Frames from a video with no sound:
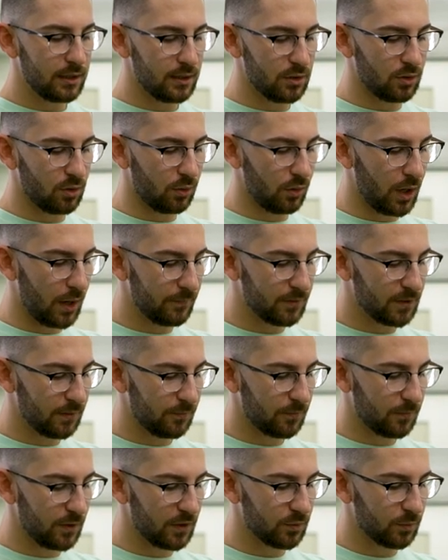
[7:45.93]
you know, obviously
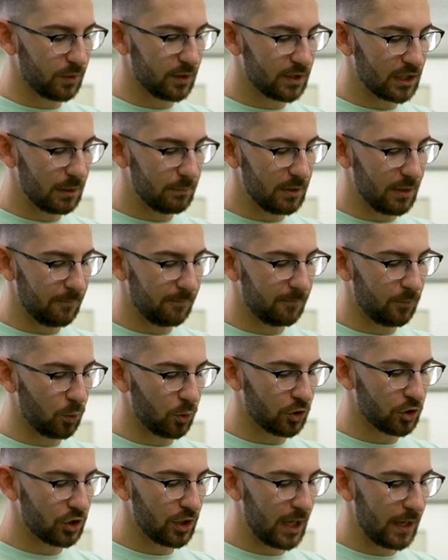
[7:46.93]
for this one, it's gonna be a
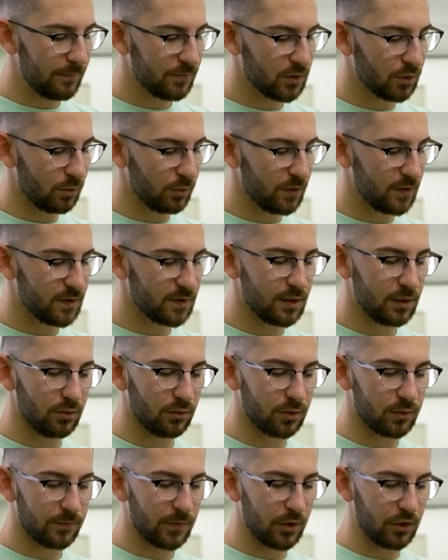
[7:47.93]
forged knife, so the
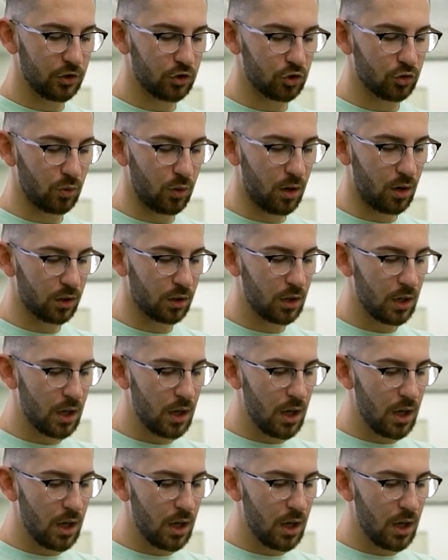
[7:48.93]
steel is very strong.